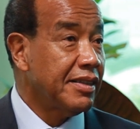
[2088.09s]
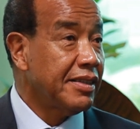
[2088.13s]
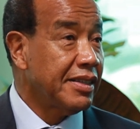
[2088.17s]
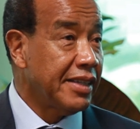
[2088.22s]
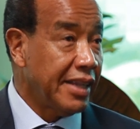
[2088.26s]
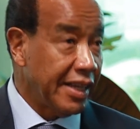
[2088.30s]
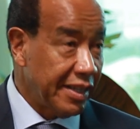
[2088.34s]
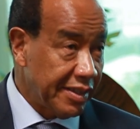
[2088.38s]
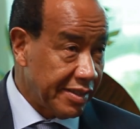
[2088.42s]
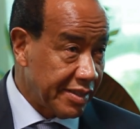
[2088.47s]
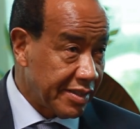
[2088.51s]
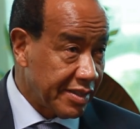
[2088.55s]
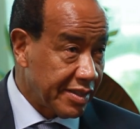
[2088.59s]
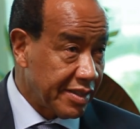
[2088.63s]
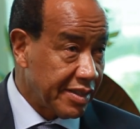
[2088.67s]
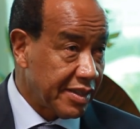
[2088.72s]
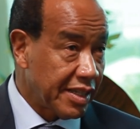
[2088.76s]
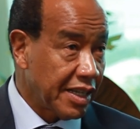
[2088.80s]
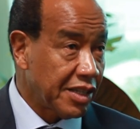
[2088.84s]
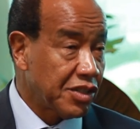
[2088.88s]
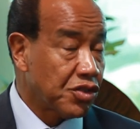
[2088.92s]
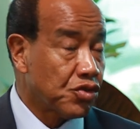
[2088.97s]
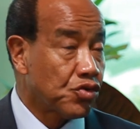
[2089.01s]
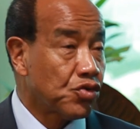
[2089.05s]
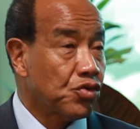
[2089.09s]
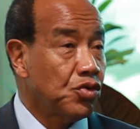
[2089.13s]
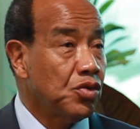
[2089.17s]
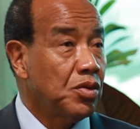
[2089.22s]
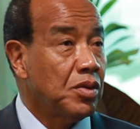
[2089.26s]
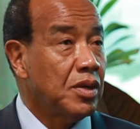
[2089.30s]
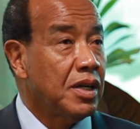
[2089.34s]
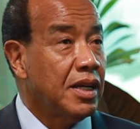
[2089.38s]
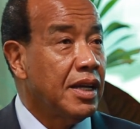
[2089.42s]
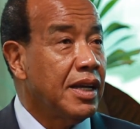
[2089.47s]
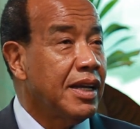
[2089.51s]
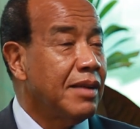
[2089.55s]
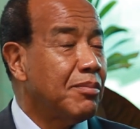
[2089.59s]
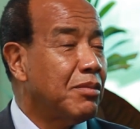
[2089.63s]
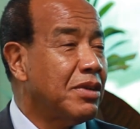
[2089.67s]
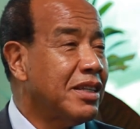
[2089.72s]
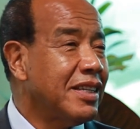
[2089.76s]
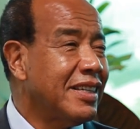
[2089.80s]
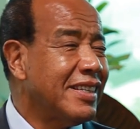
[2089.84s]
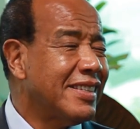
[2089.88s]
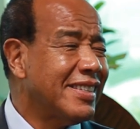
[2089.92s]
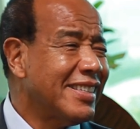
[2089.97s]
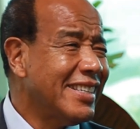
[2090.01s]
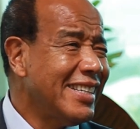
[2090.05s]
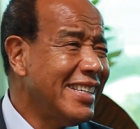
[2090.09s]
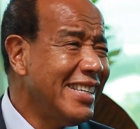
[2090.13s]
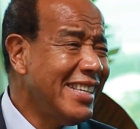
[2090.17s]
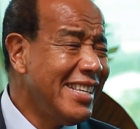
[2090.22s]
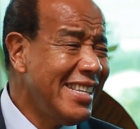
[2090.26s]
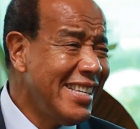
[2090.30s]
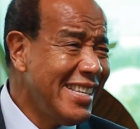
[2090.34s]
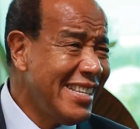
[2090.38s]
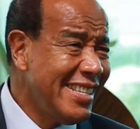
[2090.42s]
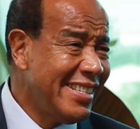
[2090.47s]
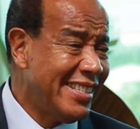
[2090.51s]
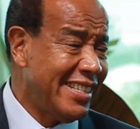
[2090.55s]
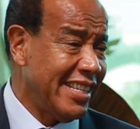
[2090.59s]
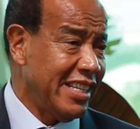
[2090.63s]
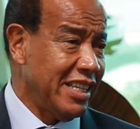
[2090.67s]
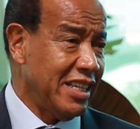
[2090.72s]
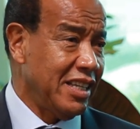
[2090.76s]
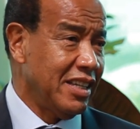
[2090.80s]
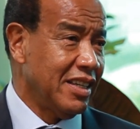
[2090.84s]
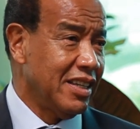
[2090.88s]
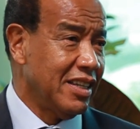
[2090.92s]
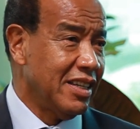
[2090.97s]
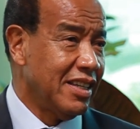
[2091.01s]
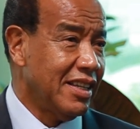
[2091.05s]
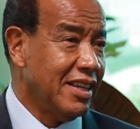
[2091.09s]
Yes, that's true, but it's easy